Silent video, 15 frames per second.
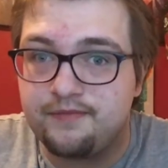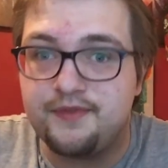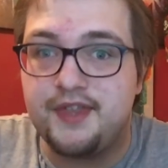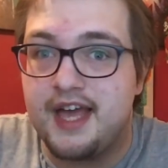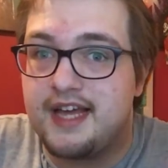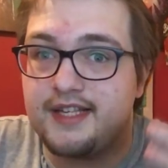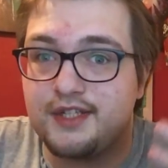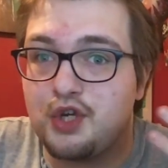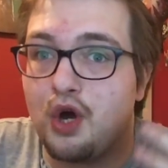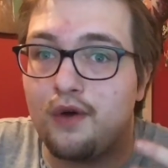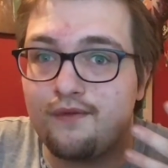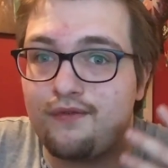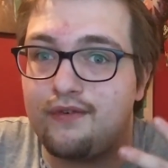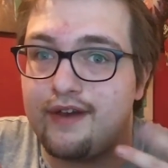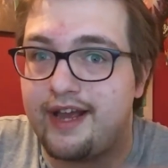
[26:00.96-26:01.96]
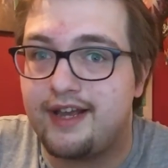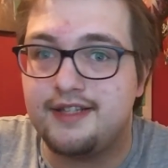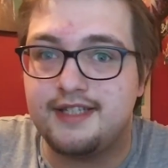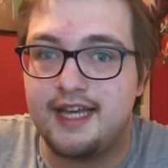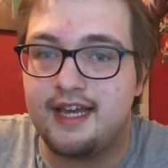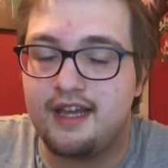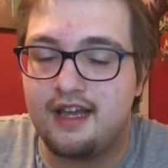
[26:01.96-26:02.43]
there's
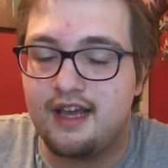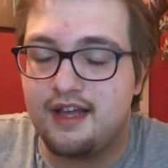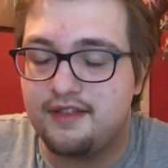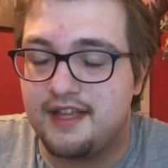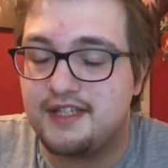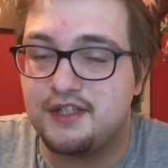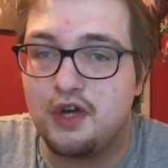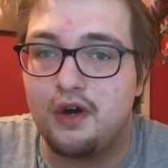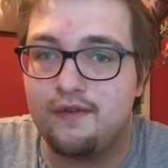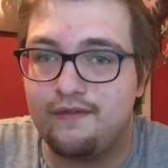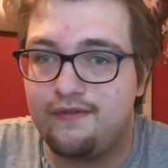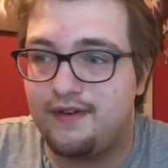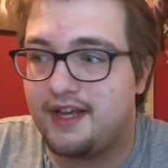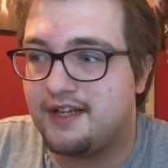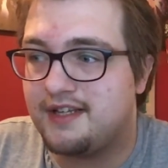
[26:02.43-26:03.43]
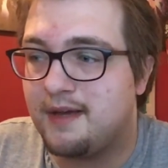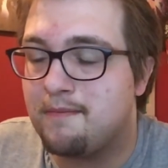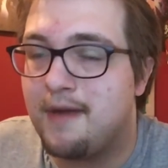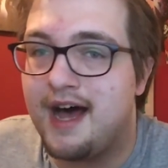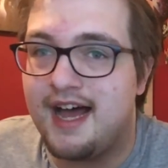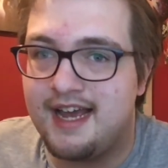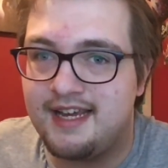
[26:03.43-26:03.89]
conflicting there's conflicting
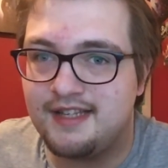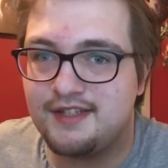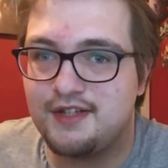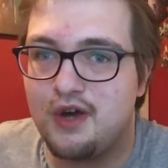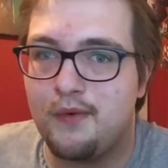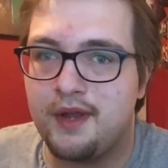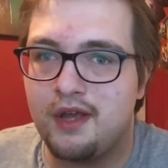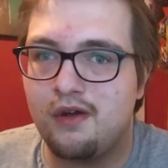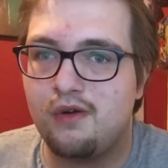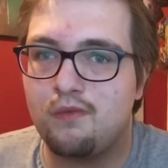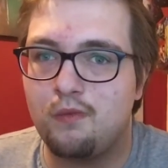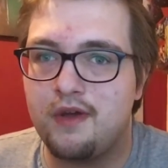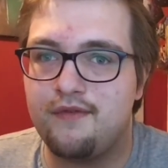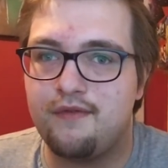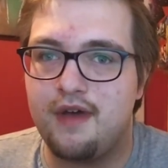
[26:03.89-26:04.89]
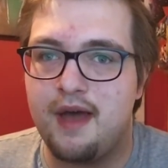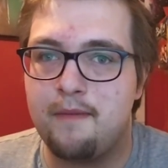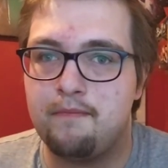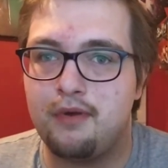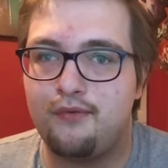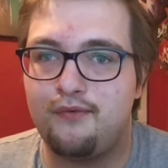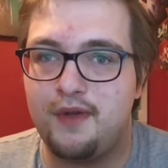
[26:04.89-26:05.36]
minds going on with uh,
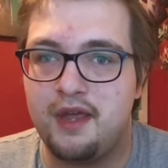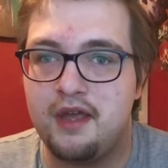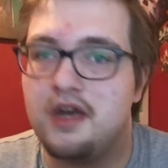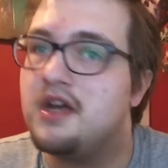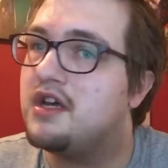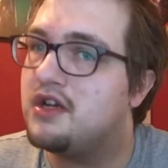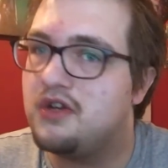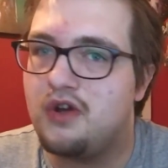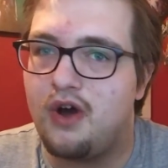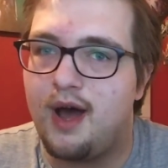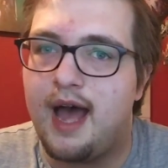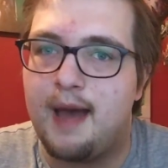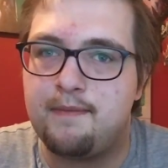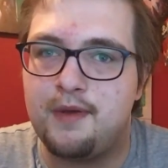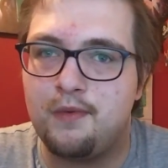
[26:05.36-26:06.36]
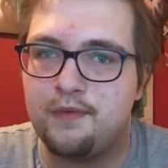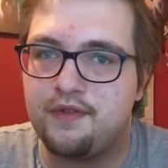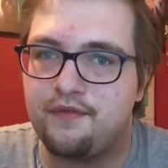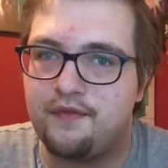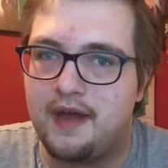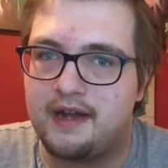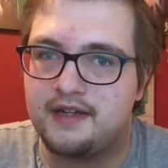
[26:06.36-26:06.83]
Buffy not happy with the
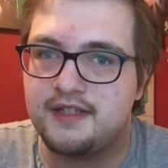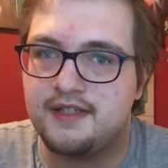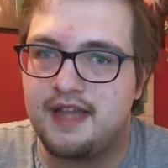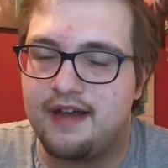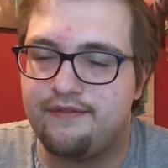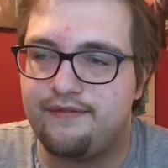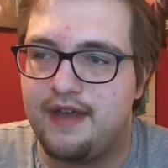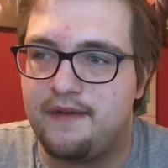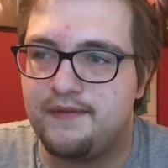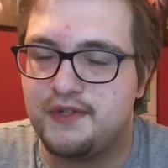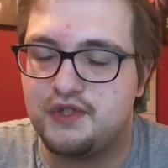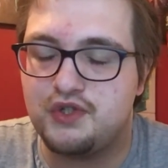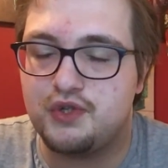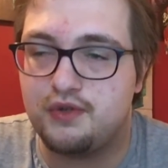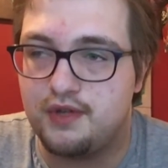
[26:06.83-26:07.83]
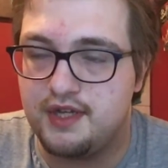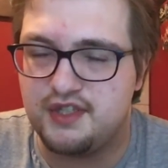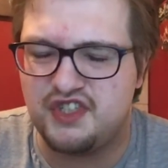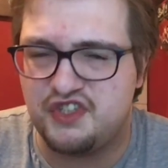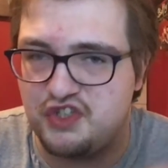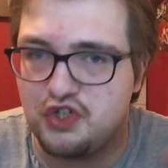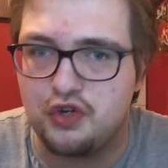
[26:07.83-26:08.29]
fact that Faith is is
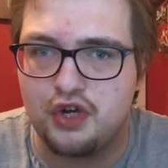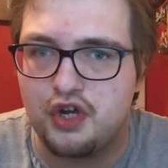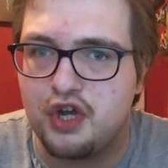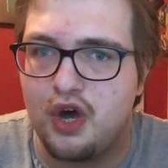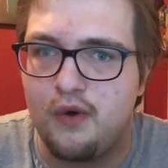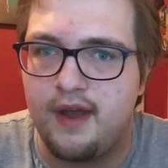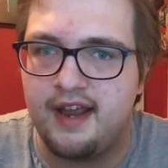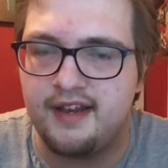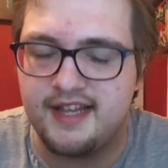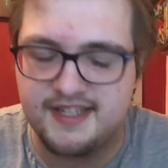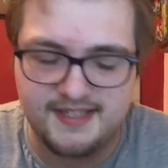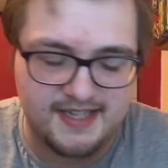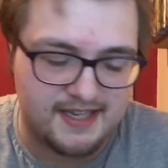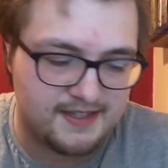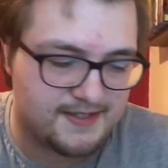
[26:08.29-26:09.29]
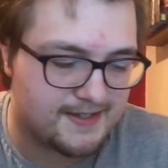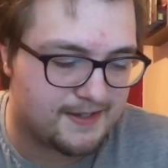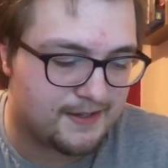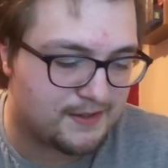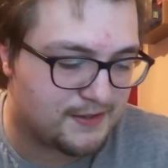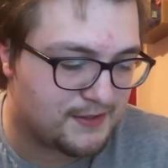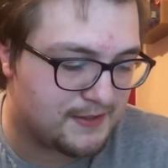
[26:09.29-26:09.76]
sugarcoating this
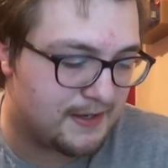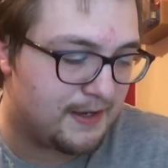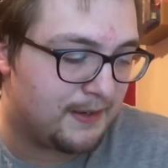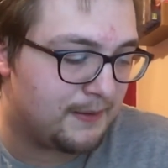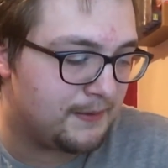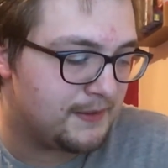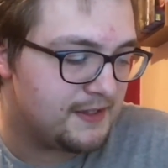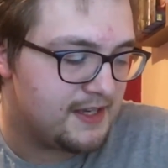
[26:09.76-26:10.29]
incident. So